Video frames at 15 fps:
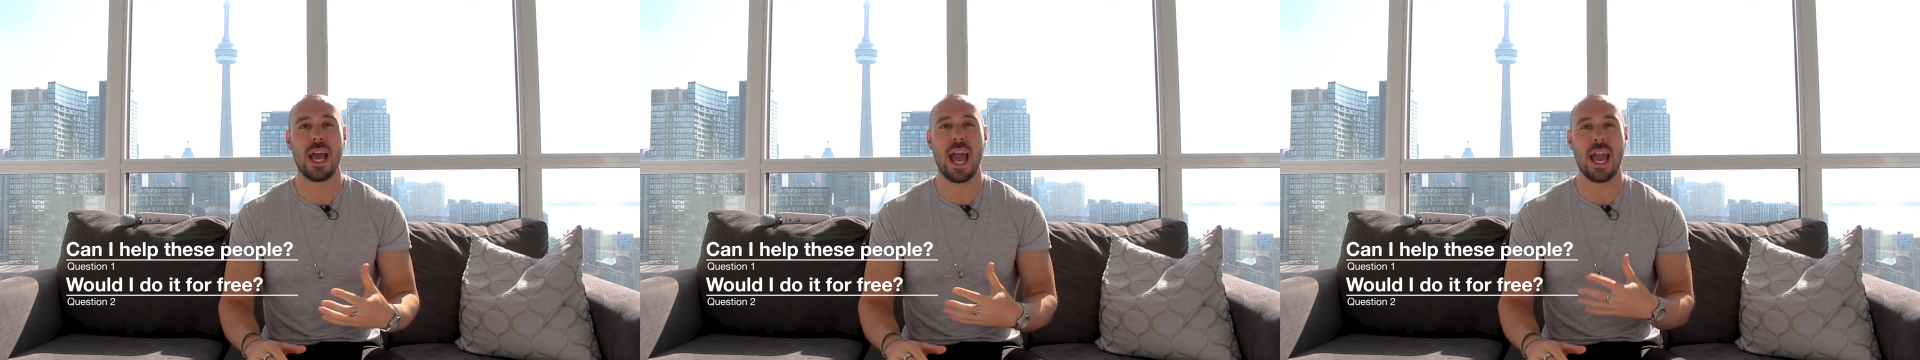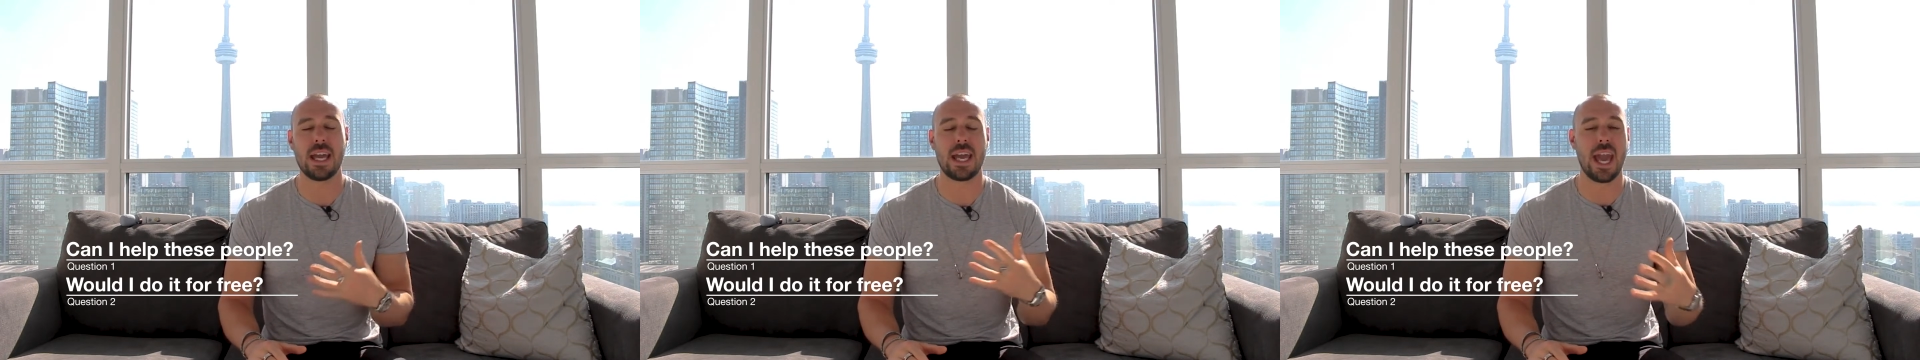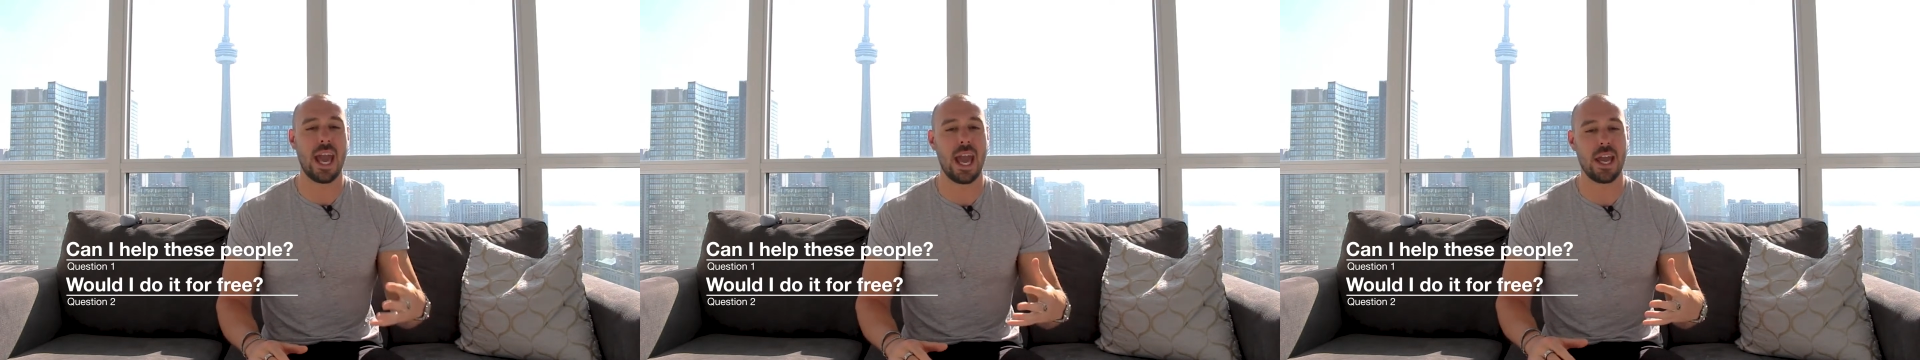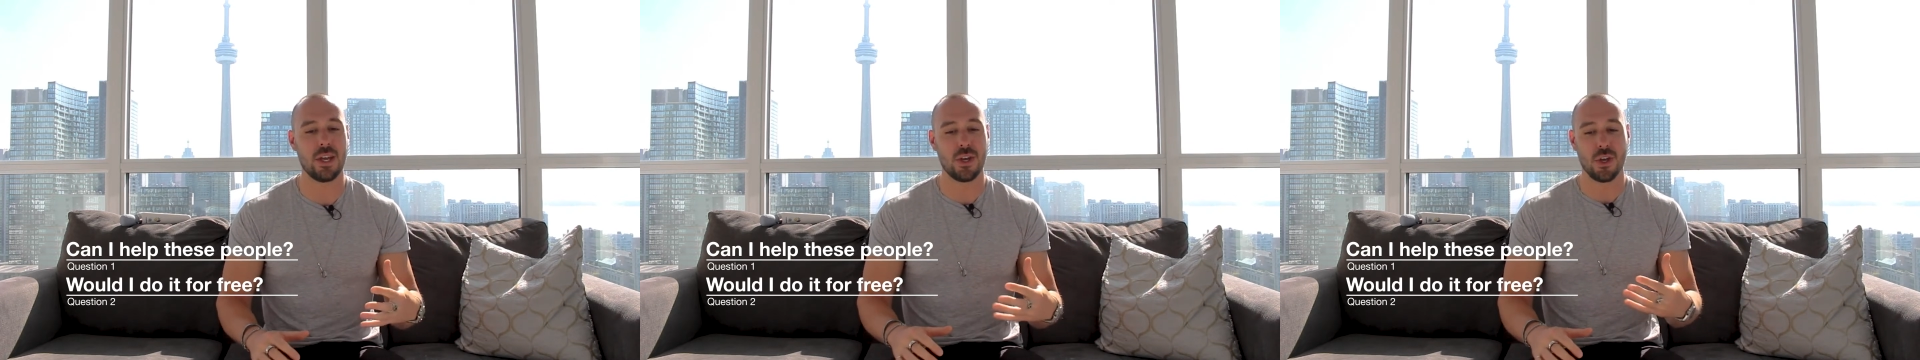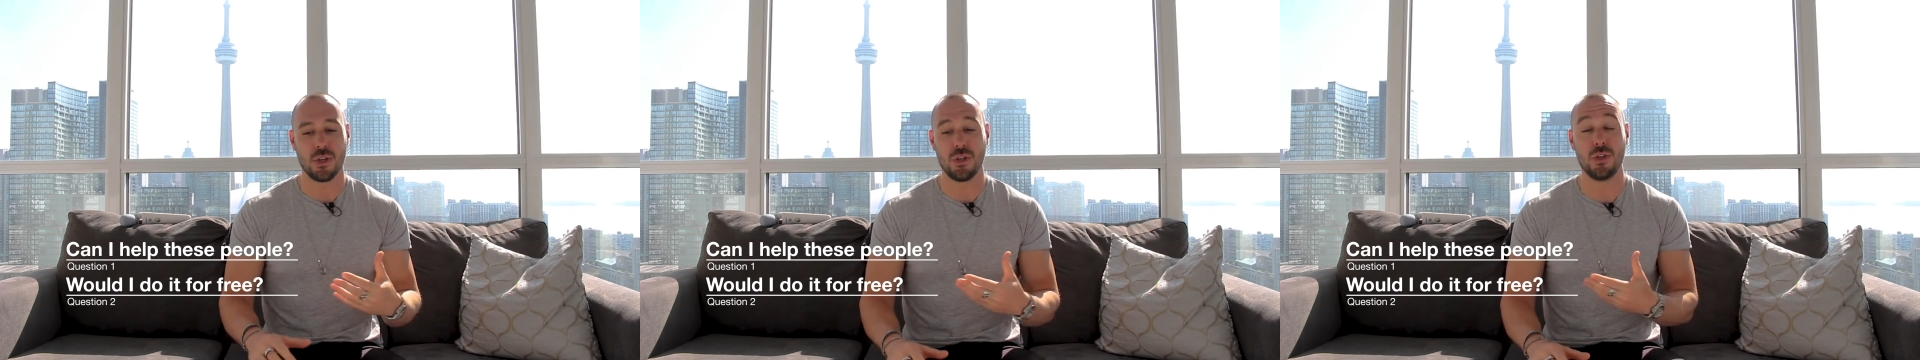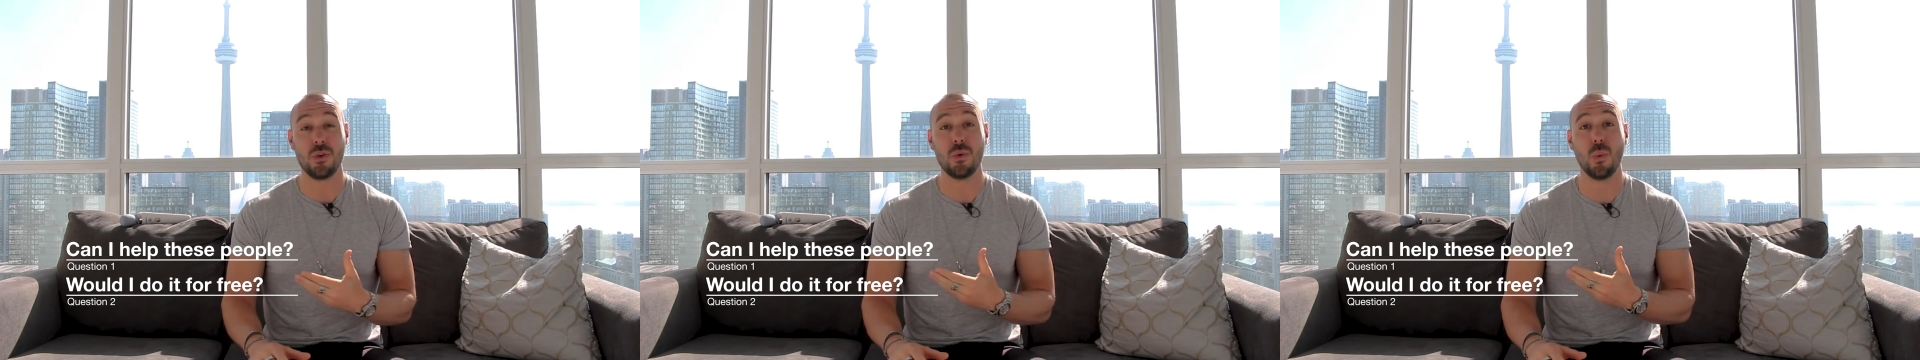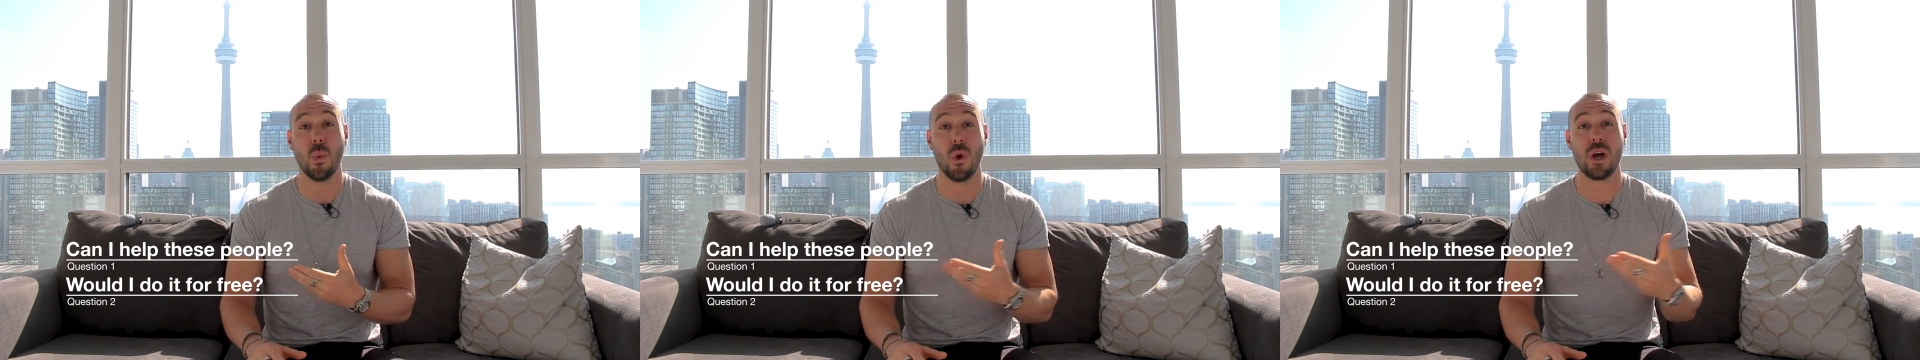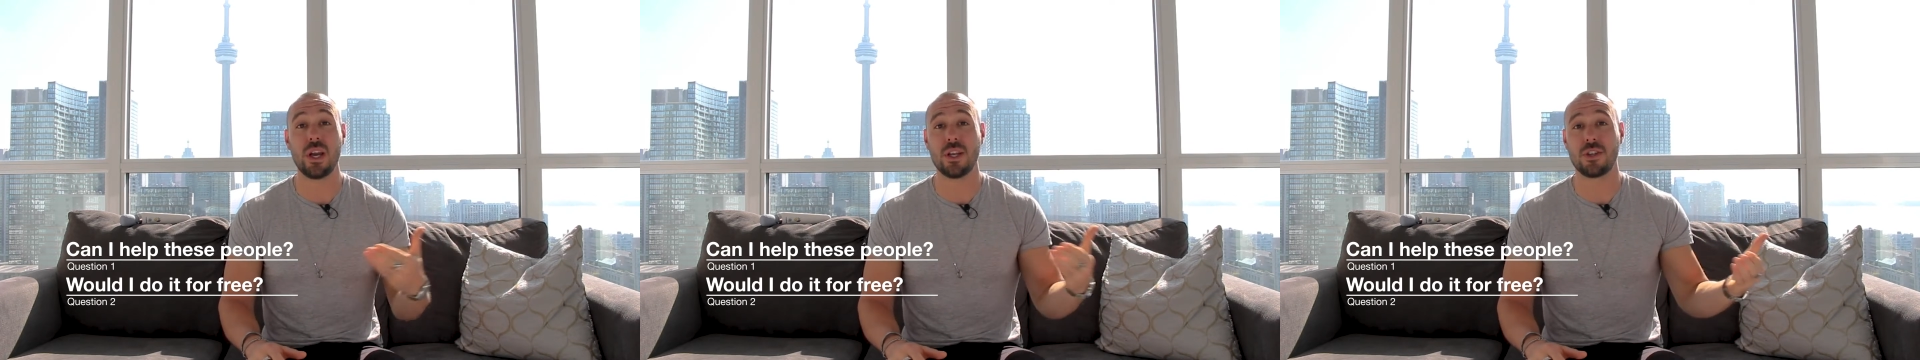aka you
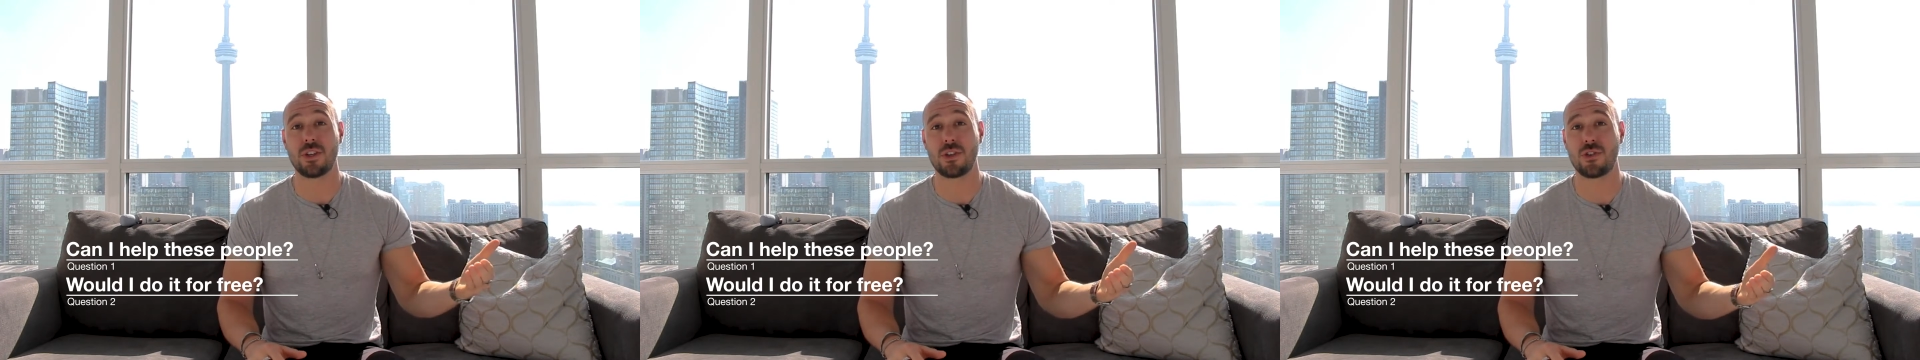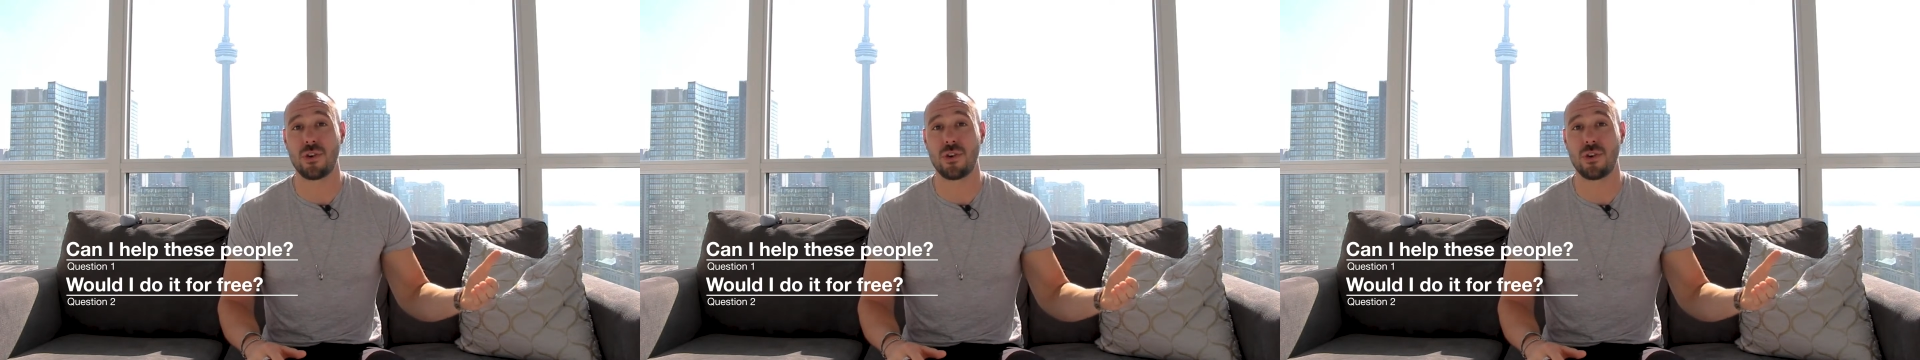wouldn't